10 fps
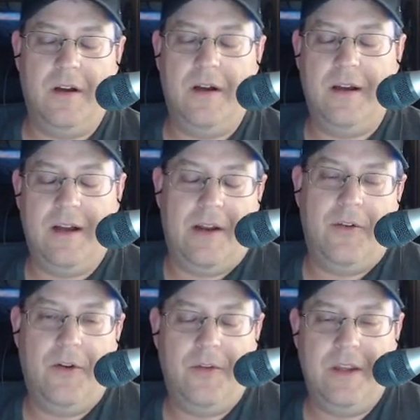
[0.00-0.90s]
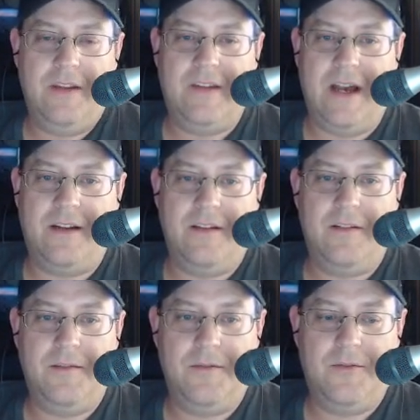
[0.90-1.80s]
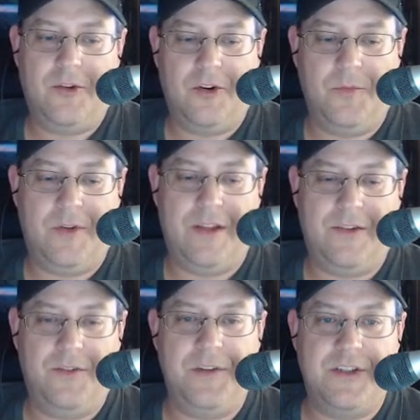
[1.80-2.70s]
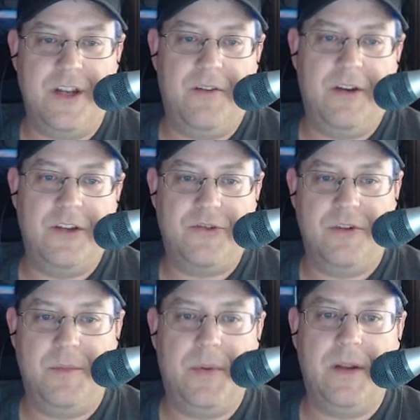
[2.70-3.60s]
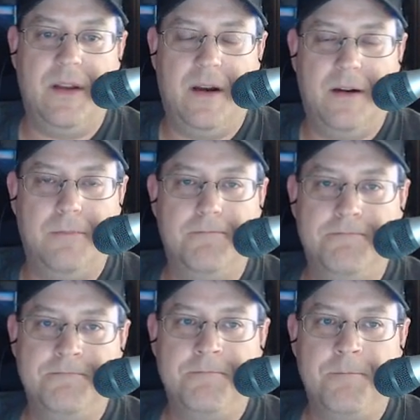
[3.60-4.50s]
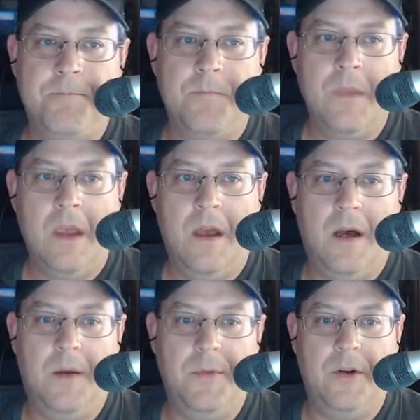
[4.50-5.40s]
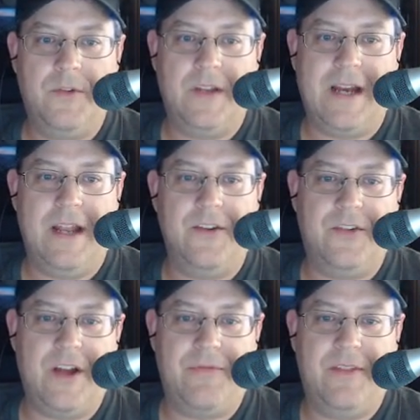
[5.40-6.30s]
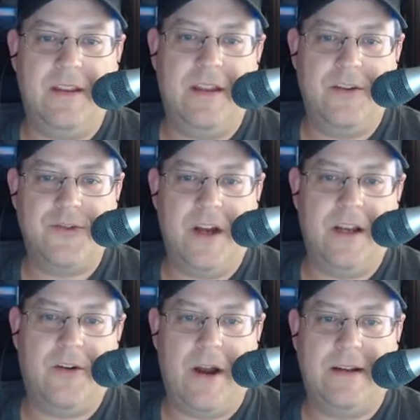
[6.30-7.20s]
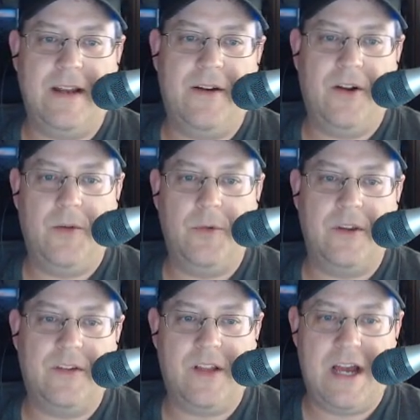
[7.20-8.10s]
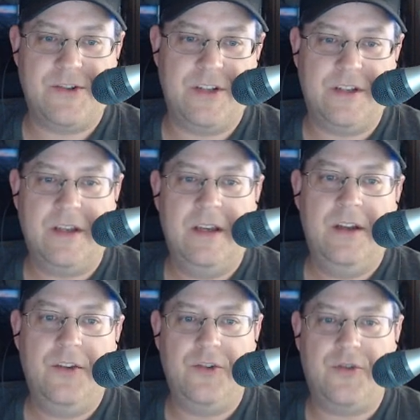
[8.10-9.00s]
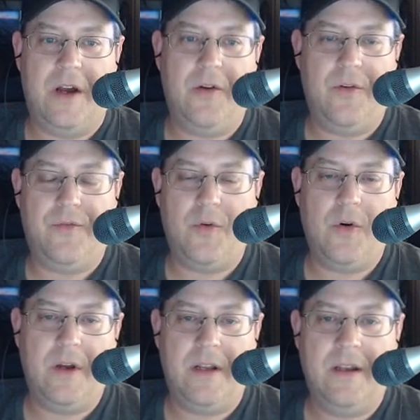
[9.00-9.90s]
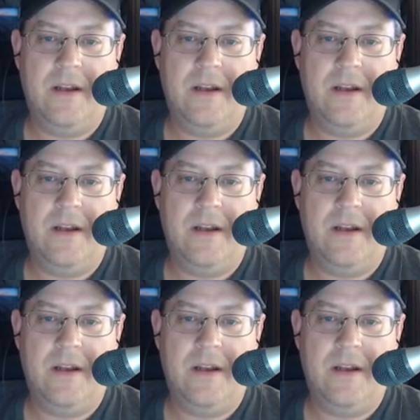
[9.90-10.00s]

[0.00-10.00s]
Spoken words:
I don't know the exact circumstances of each and every injury, but it's the kind of stuff that they're trying to crack down on with the slashing to try to avoid.